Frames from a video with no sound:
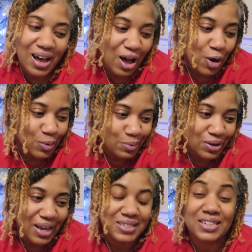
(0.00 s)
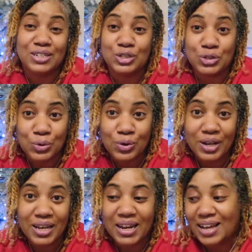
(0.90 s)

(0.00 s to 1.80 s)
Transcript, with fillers: I hope you guys enjoyed.